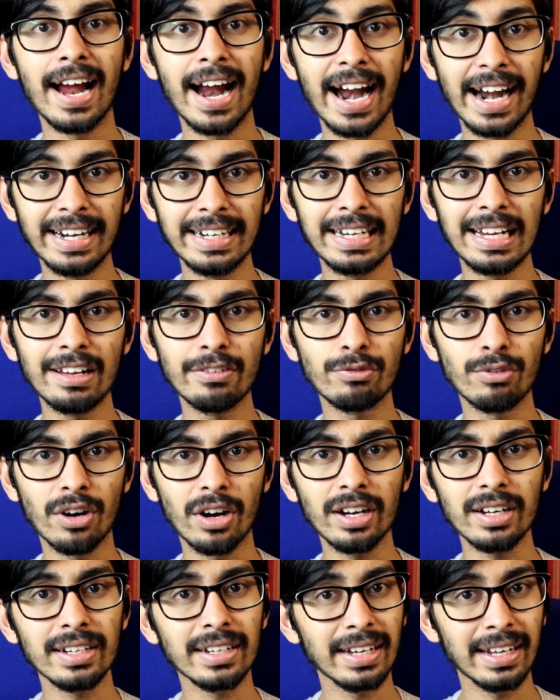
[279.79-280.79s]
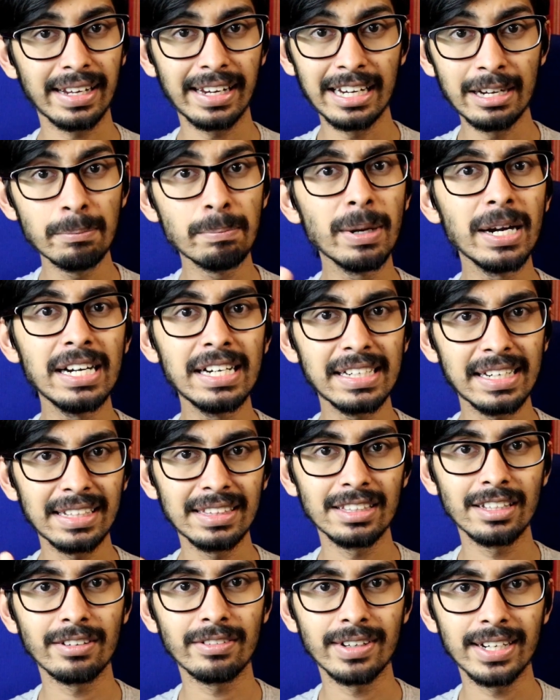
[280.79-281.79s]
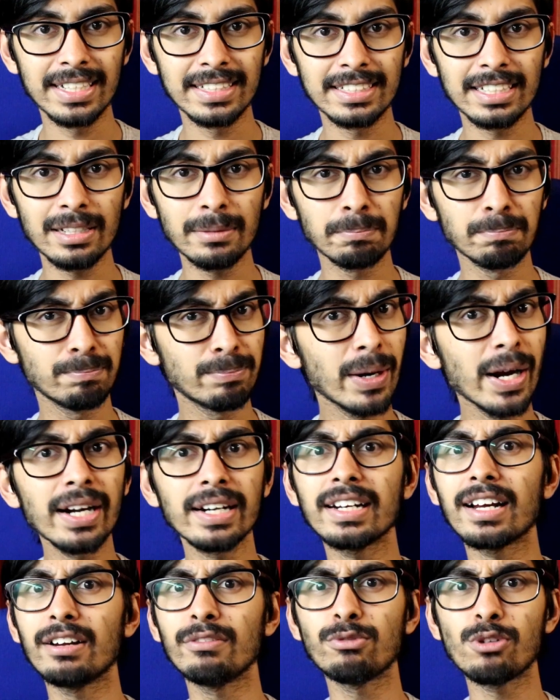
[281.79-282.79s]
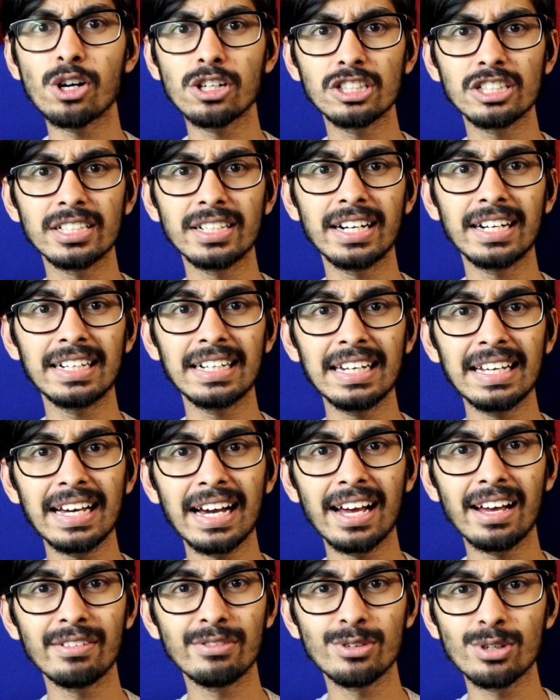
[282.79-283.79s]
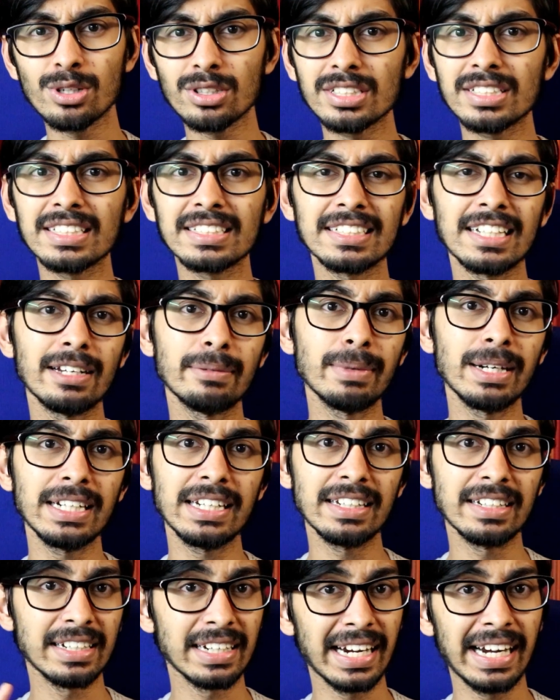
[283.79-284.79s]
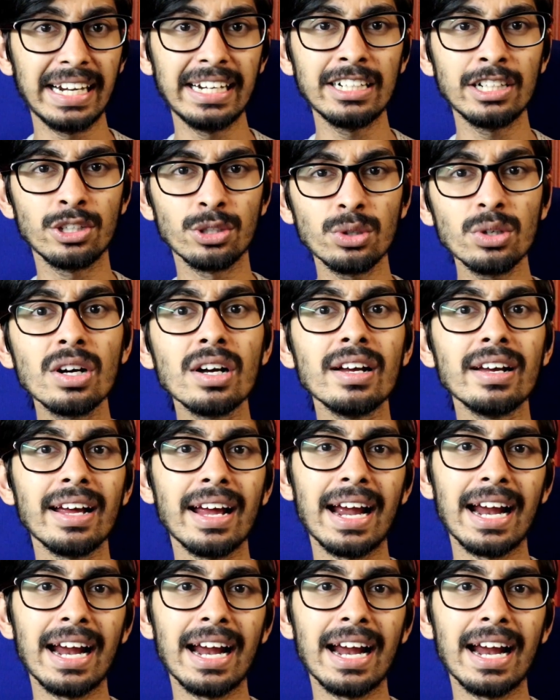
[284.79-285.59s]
anti-fog inbuilt in the visor, but unfortunately I have used this helmet in rain too,